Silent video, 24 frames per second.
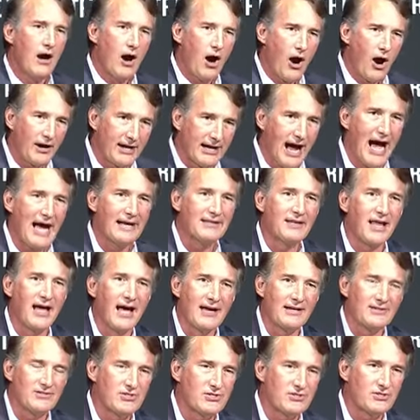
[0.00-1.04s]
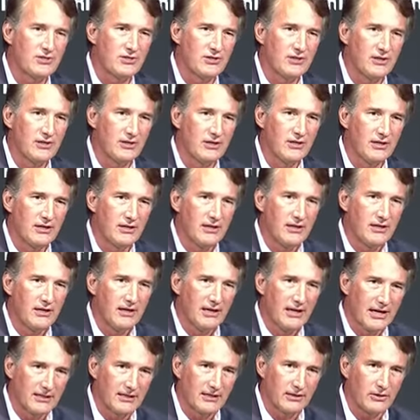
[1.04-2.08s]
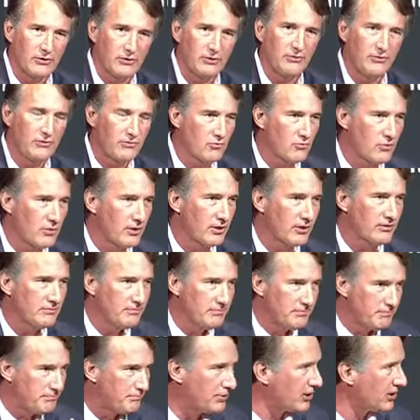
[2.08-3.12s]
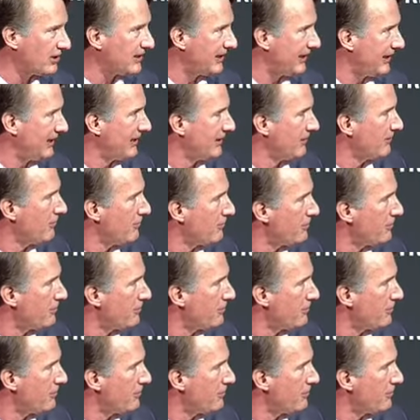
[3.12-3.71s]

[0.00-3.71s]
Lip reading: Our guidelines include the word bullying